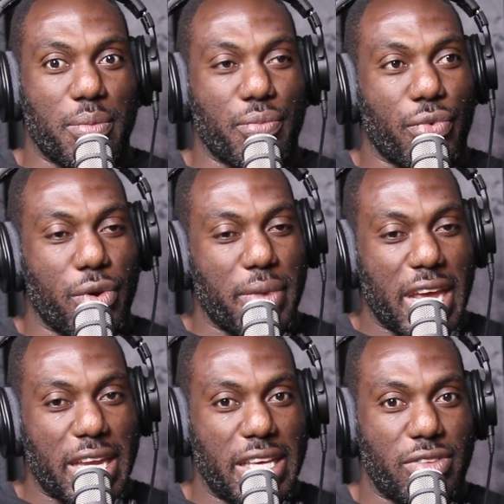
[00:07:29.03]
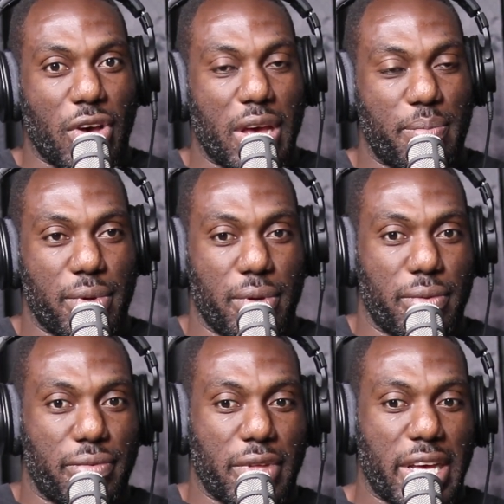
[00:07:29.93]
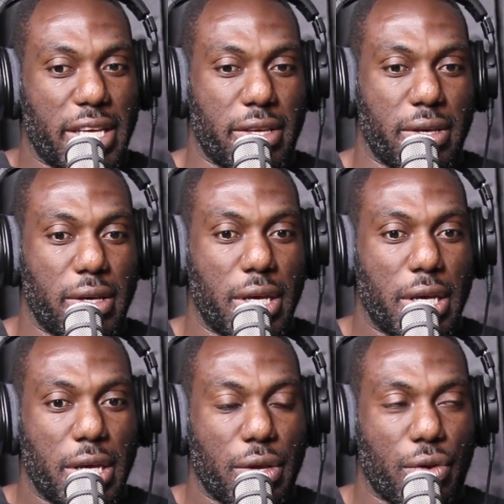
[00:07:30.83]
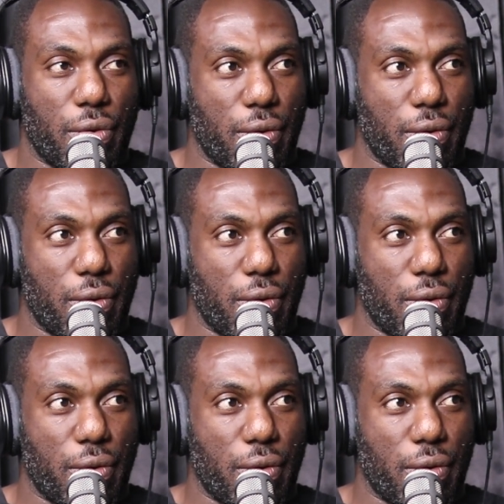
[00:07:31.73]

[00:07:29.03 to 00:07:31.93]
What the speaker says: You don't come from any type of like